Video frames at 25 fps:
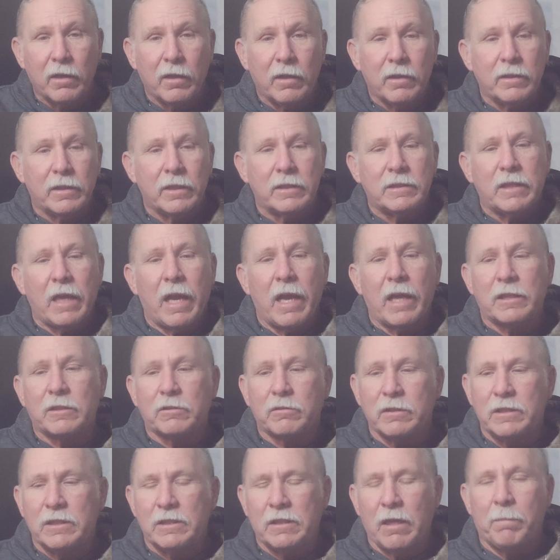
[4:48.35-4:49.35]
This
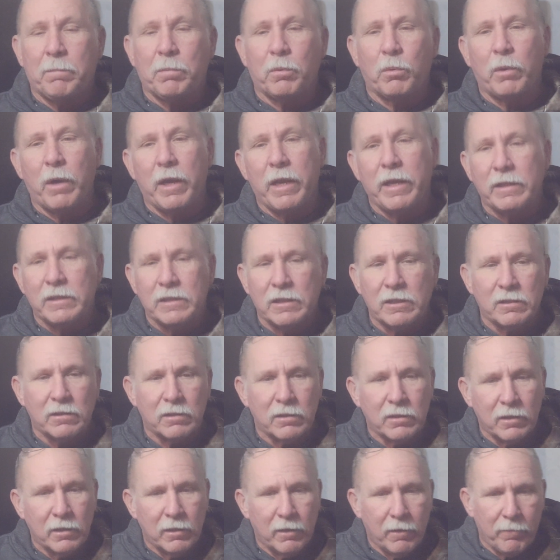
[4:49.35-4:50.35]
actually separates
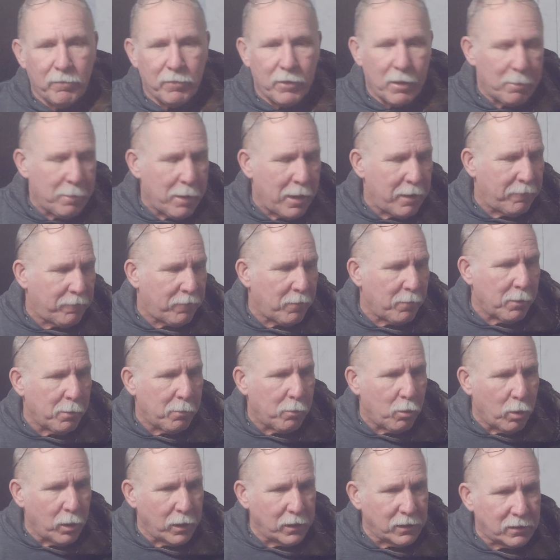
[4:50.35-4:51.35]
the men from the
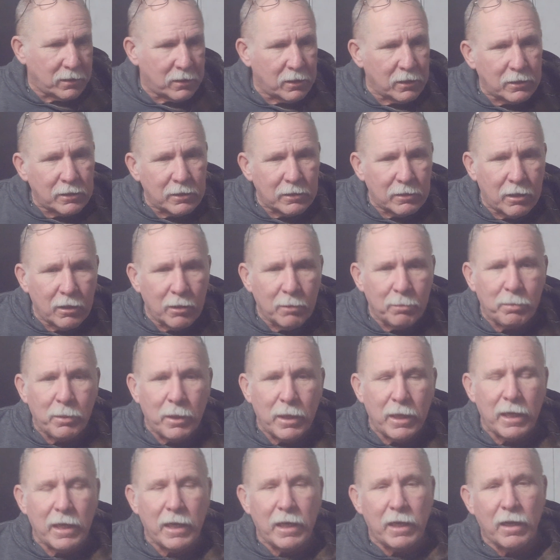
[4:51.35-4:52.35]
boys. This is going to
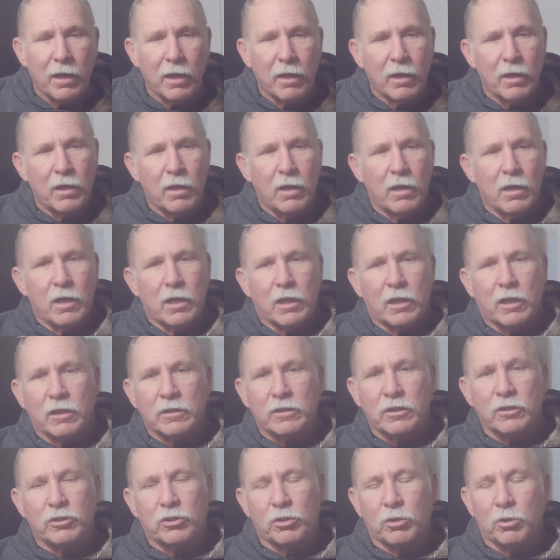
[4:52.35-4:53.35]
be, because
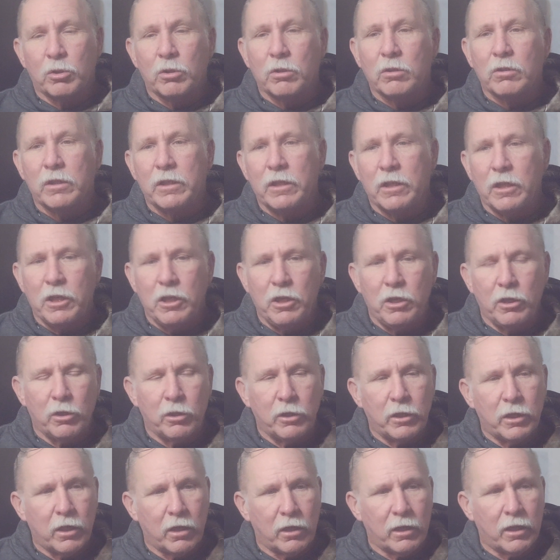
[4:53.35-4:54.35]
it's early in the year,
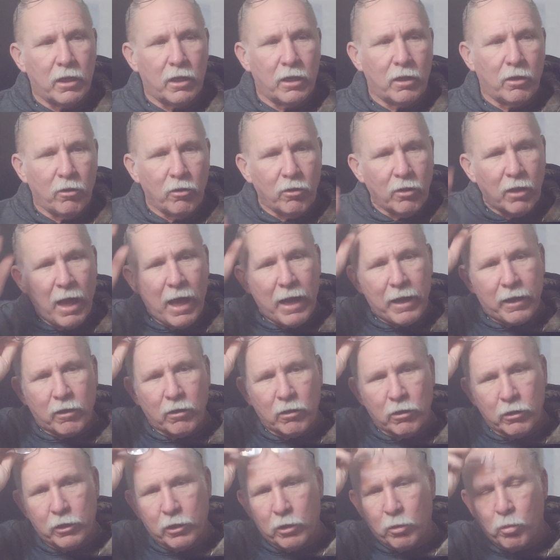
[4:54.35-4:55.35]
you're going to get a lot of
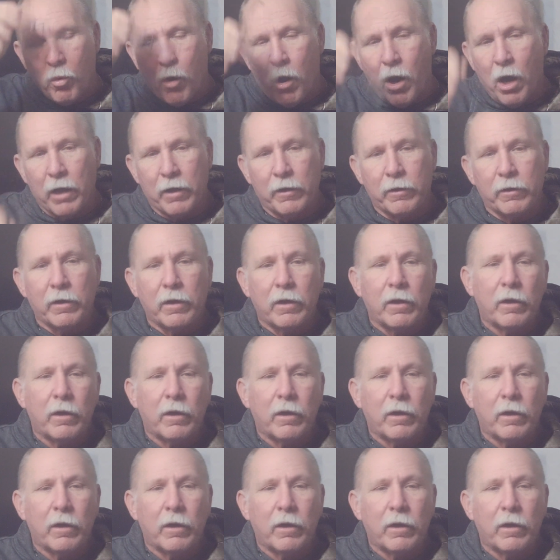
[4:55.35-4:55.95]
clear water.